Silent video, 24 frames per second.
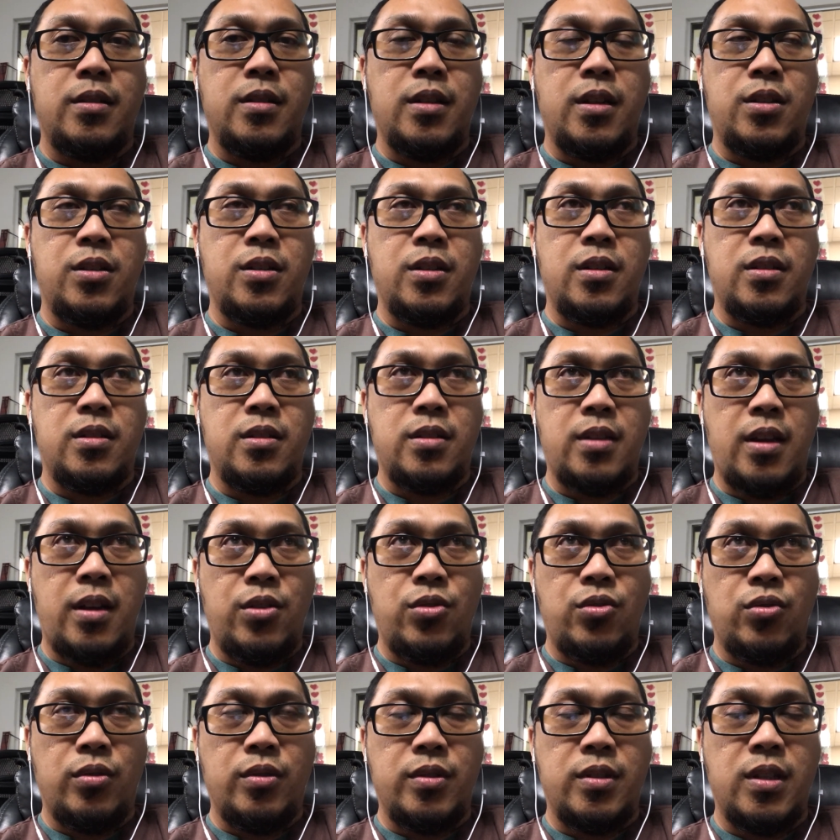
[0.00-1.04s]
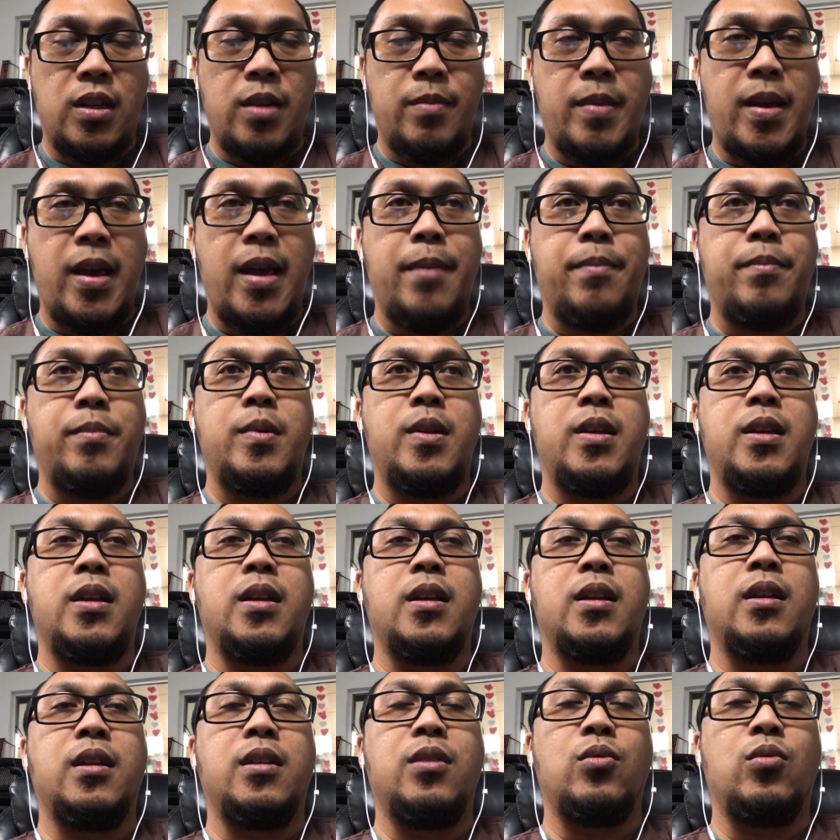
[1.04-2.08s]
such as central sleep
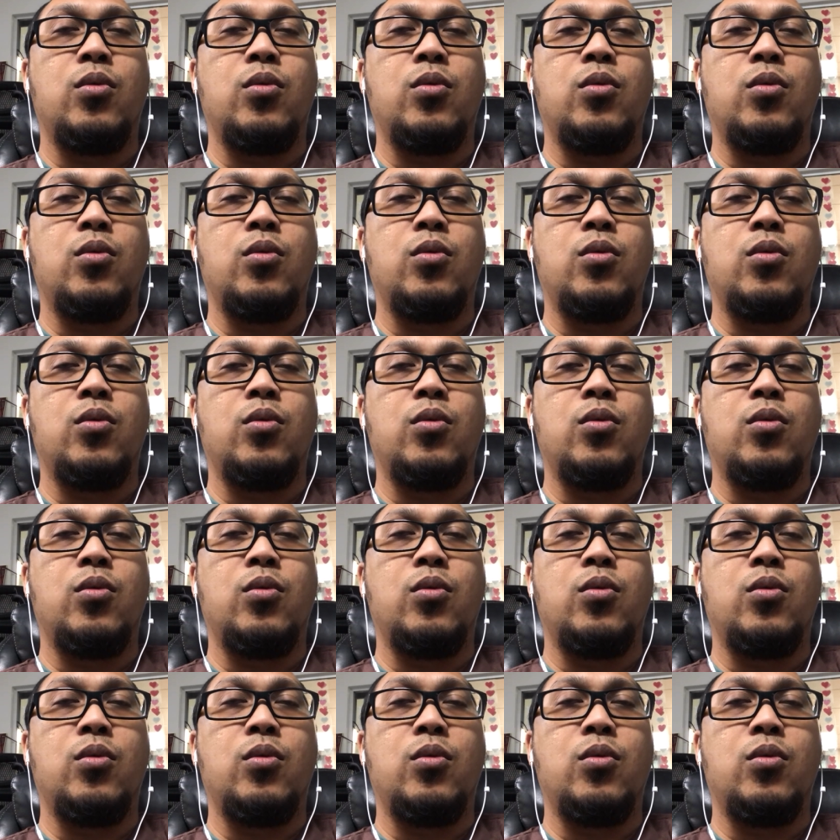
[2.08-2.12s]
apnea